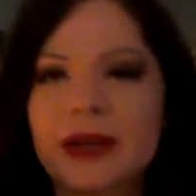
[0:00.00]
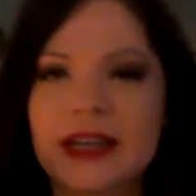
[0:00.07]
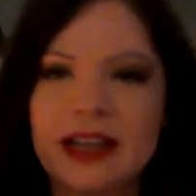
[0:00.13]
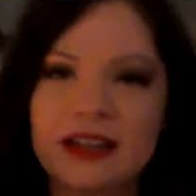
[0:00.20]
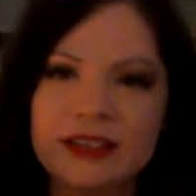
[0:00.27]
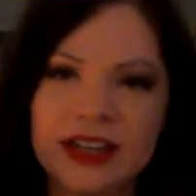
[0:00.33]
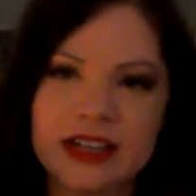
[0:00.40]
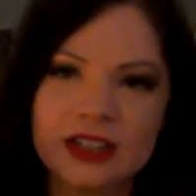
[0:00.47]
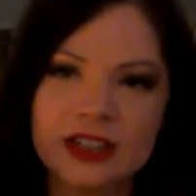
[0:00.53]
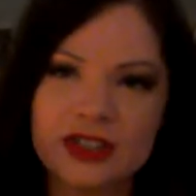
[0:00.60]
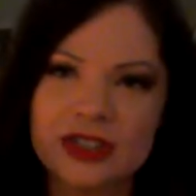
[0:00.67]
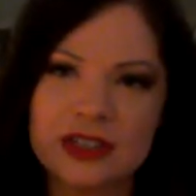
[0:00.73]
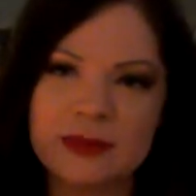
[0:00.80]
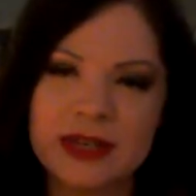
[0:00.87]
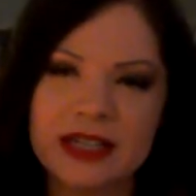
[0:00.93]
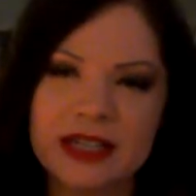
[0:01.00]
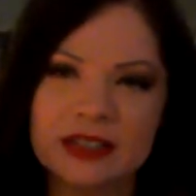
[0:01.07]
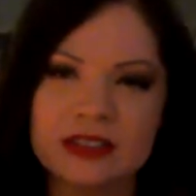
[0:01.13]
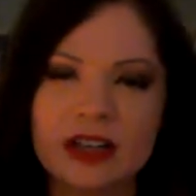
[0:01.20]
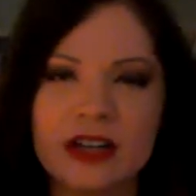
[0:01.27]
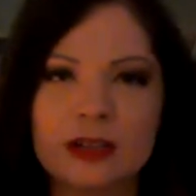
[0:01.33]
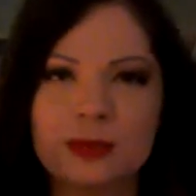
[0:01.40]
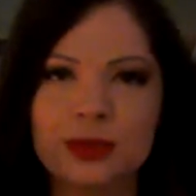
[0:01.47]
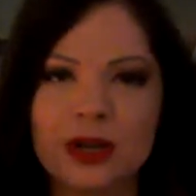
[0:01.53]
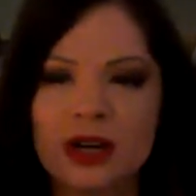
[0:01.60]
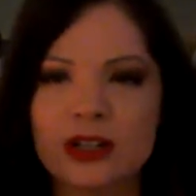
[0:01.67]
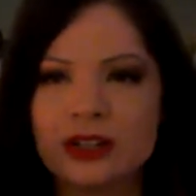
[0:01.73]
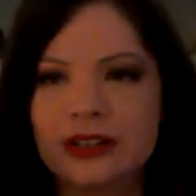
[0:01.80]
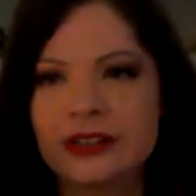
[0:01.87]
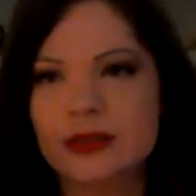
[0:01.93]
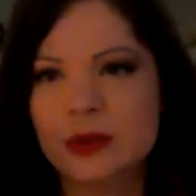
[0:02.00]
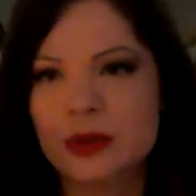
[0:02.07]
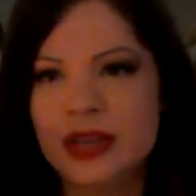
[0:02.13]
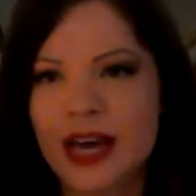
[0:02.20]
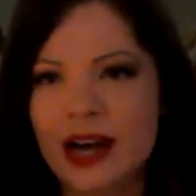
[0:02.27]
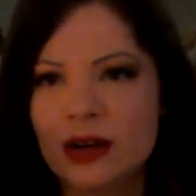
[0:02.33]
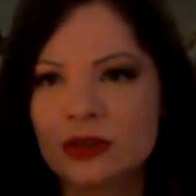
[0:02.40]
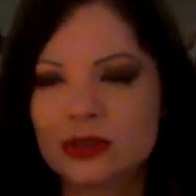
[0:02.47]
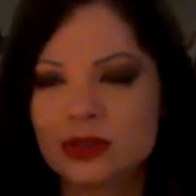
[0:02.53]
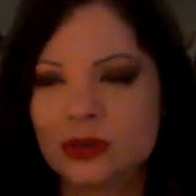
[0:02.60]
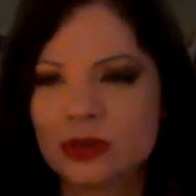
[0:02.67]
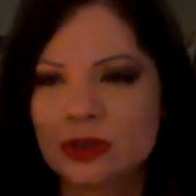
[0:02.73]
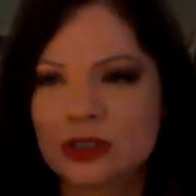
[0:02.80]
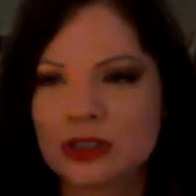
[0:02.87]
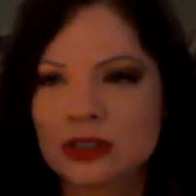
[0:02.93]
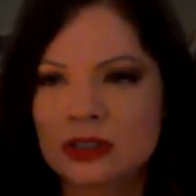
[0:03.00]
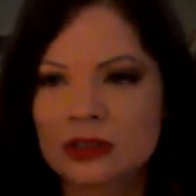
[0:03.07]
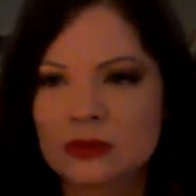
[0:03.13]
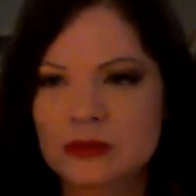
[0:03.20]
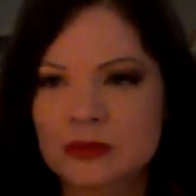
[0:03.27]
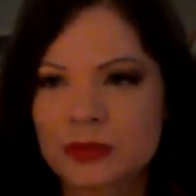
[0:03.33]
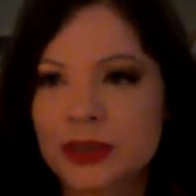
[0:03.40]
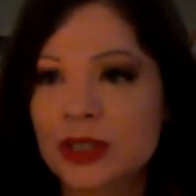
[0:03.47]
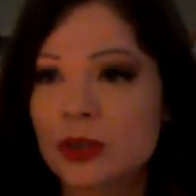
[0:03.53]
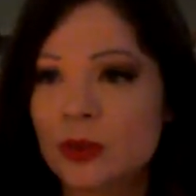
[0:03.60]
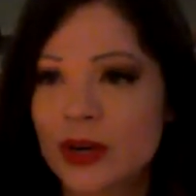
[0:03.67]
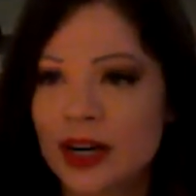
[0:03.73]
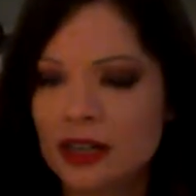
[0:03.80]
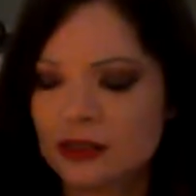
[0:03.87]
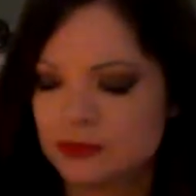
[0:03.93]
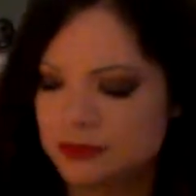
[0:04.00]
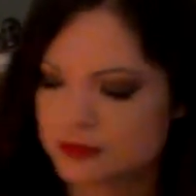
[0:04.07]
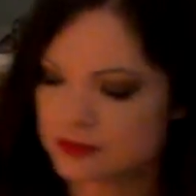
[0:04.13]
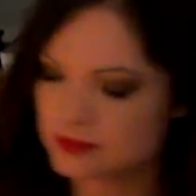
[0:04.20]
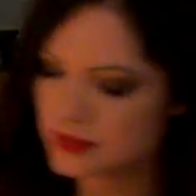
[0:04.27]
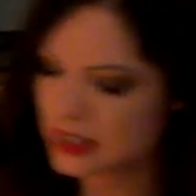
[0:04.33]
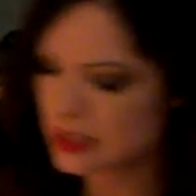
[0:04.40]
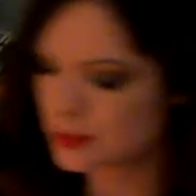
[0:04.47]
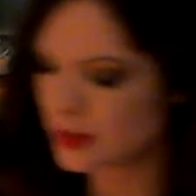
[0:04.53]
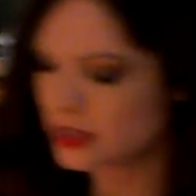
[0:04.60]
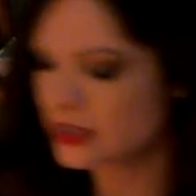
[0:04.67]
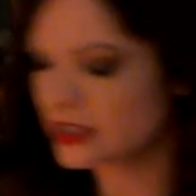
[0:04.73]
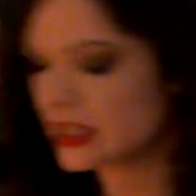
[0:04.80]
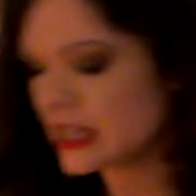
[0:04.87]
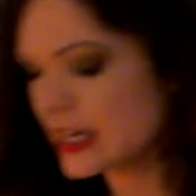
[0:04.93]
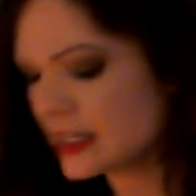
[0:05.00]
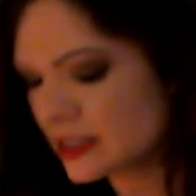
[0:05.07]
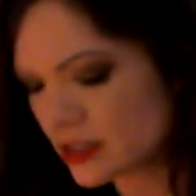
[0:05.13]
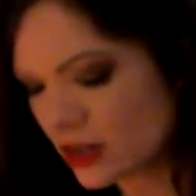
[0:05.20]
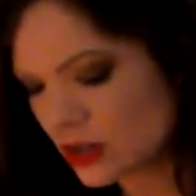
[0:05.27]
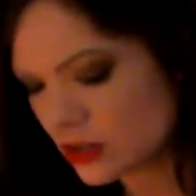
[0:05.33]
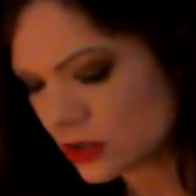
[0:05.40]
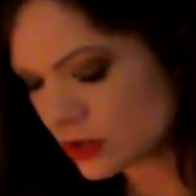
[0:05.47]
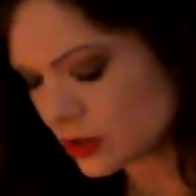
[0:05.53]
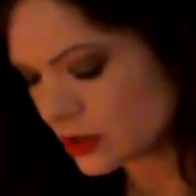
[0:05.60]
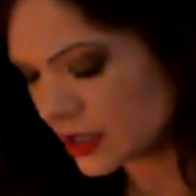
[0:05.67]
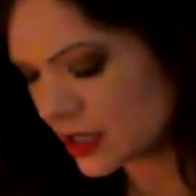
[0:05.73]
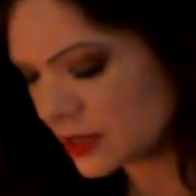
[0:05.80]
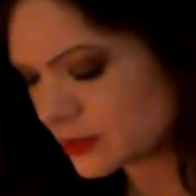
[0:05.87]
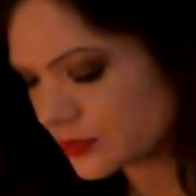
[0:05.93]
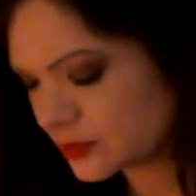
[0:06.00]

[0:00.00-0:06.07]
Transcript: actually made a lot of progress without your being aware. This person has gone through it.